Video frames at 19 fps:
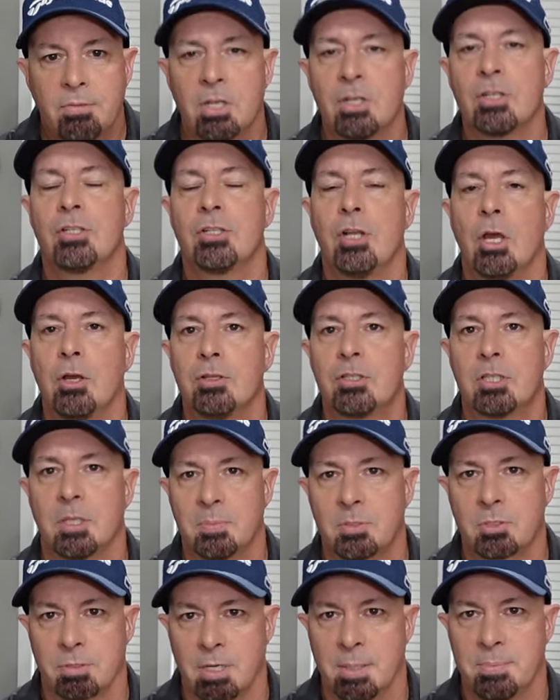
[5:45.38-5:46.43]
there's no
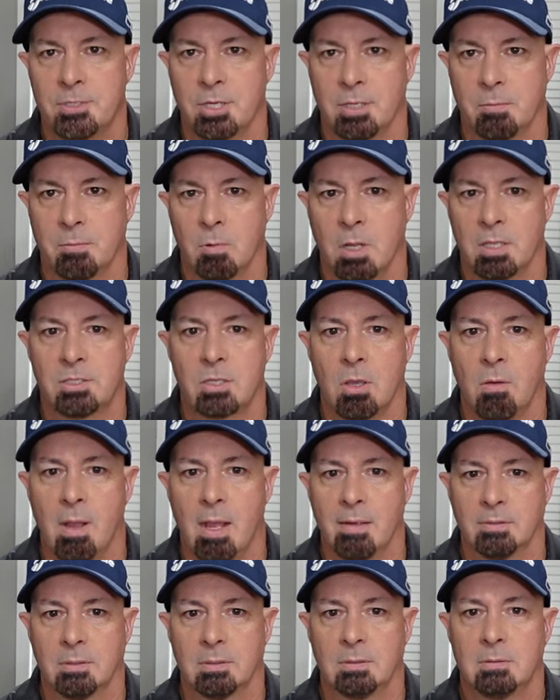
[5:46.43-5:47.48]
subscription
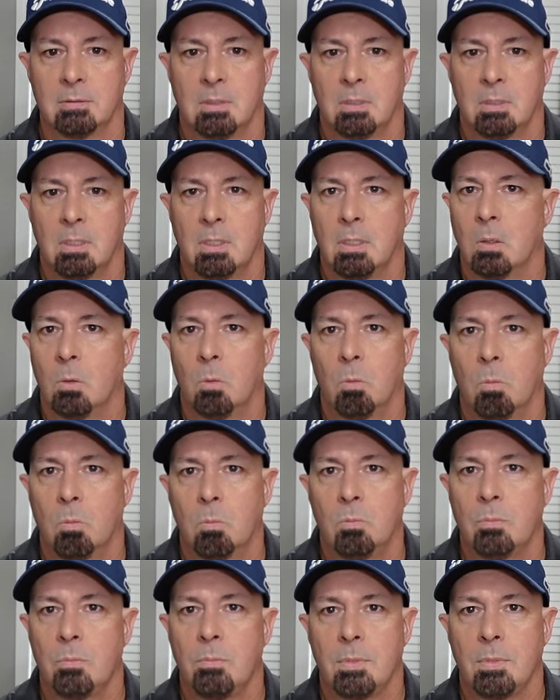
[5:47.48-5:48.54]
whatsoever.
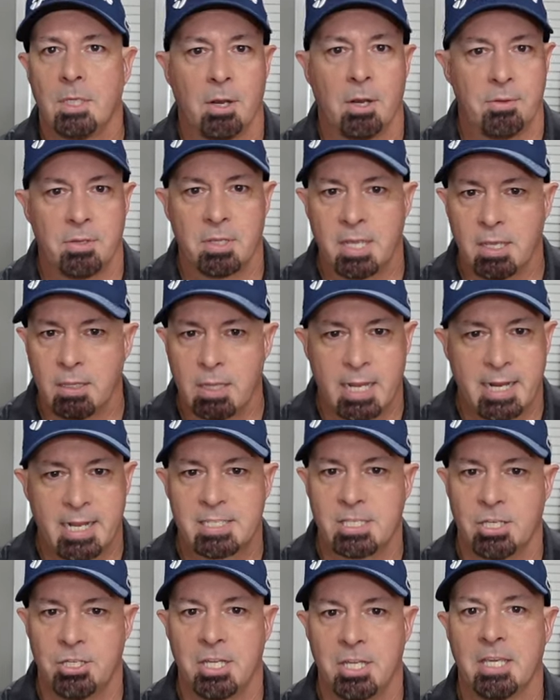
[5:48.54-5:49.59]
You know, like
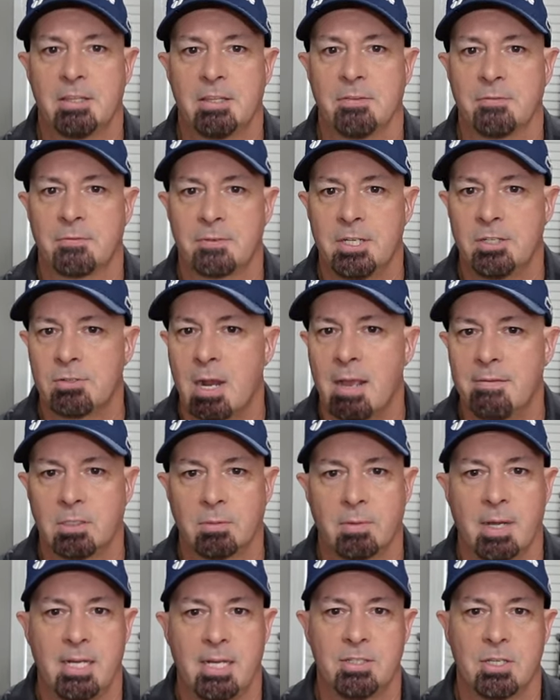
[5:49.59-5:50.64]
I said, you get the free
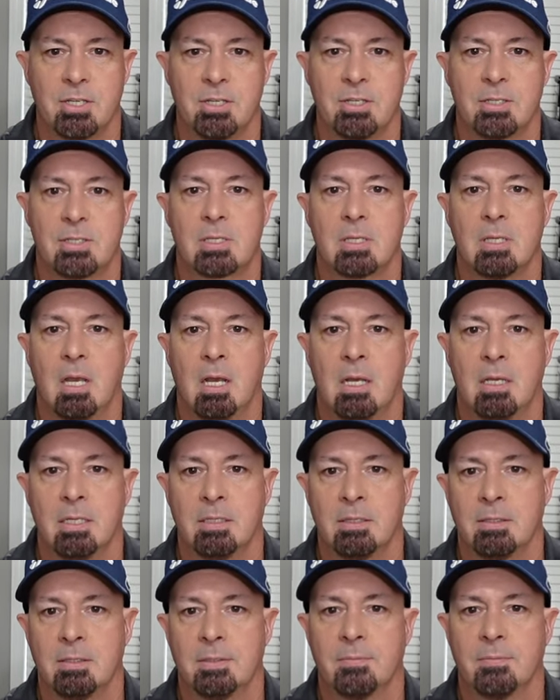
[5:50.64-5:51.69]
driving ranges
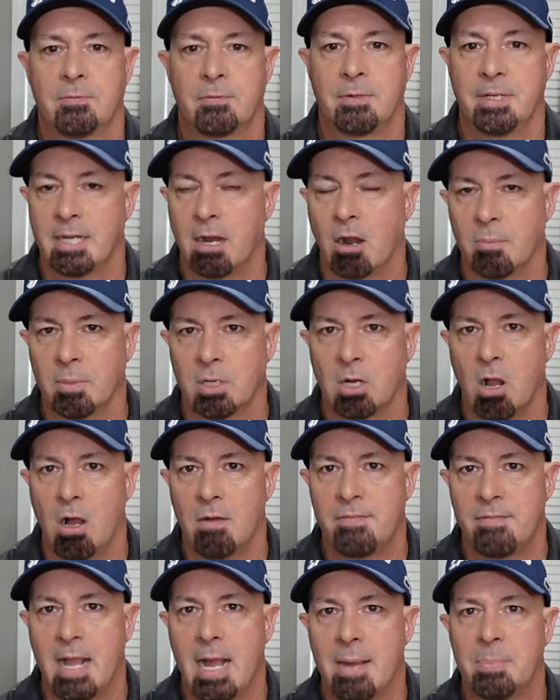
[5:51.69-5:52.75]
in the free Garmin
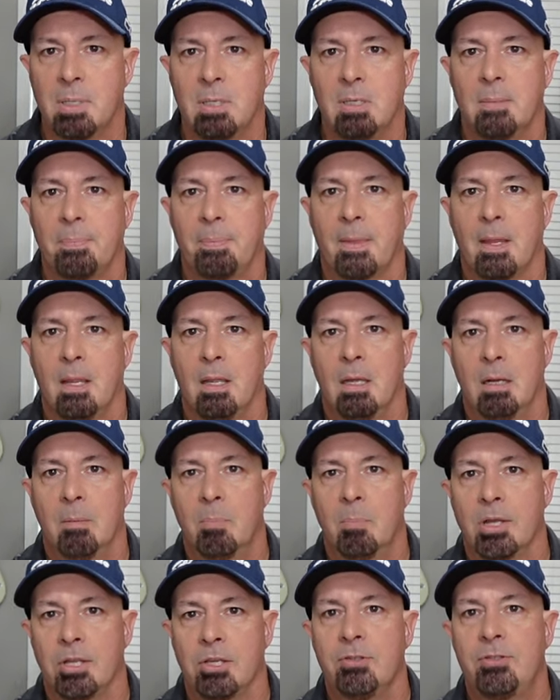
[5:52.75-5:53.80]
Golf app,
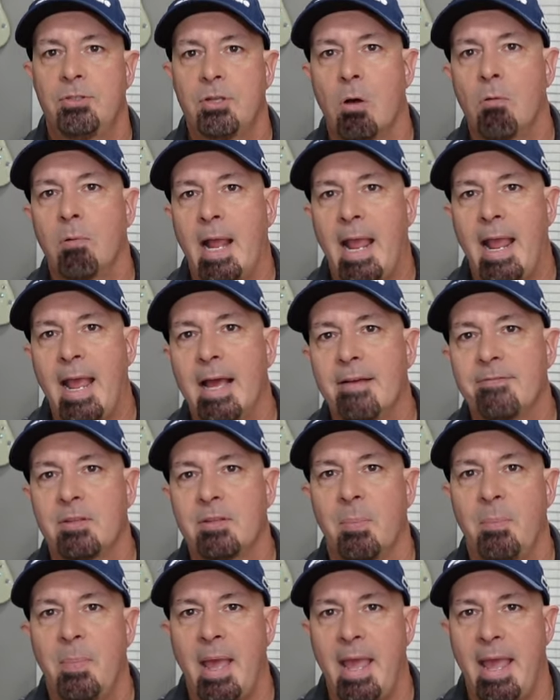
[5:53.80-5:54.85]
but you don't have
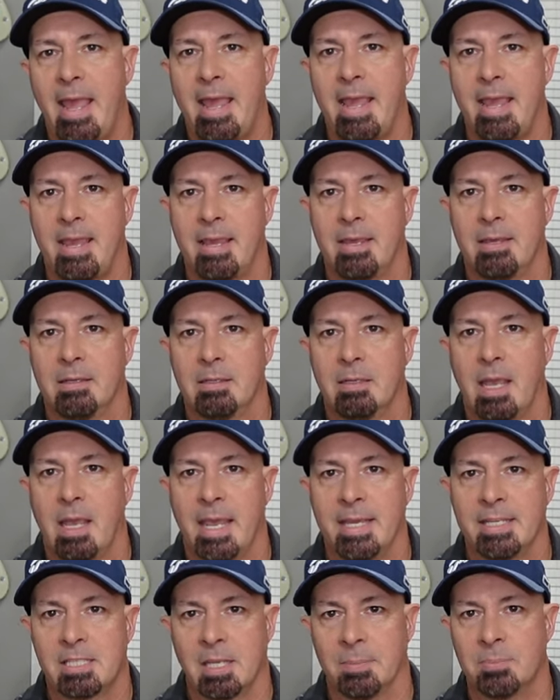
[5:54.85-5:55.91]
to pay
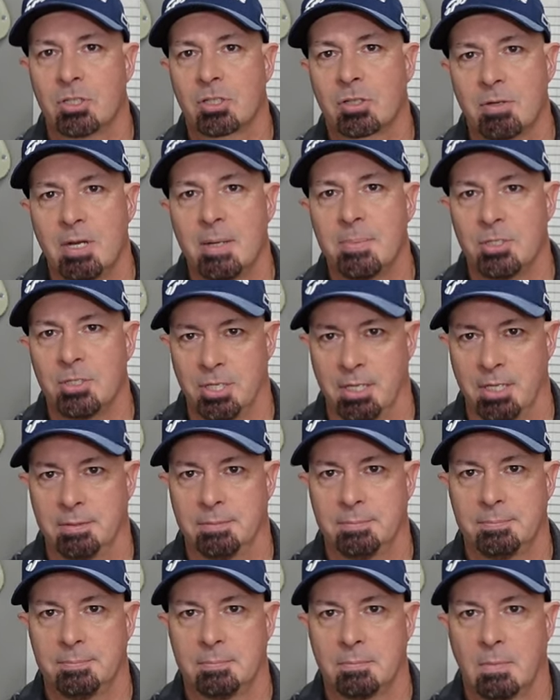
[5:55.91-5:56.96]
a
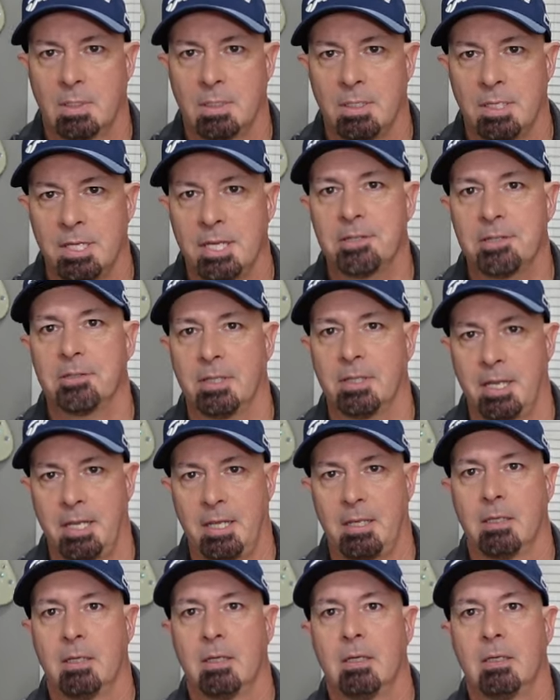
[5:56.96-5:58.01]
subscription
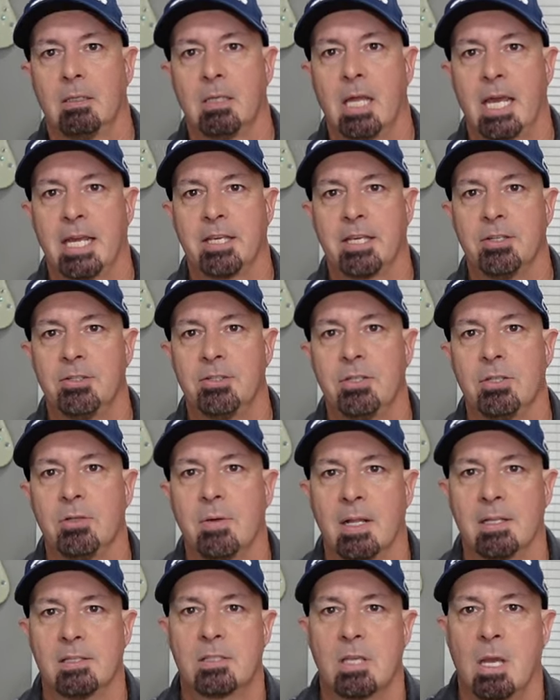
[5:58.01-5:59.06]
yearly like you
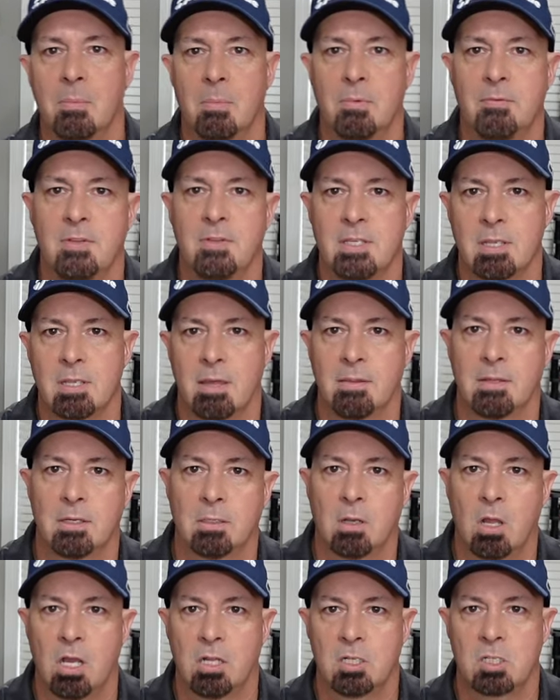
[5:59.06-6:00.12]
do on some of these
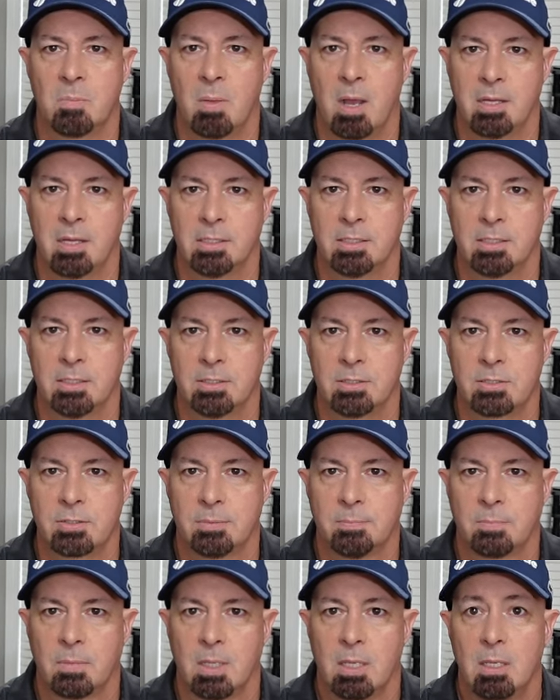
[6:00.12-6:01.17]
other launch monitors.